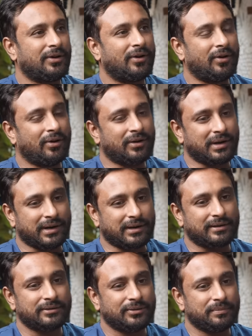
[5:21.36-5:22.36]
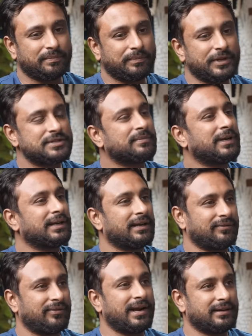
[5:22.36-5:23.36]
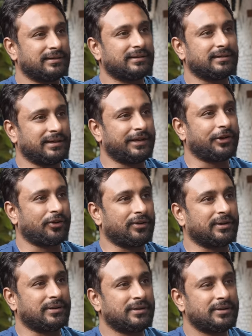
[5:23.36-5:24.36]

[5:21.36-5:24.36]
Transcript: or, you know, pitch might get flatter later on,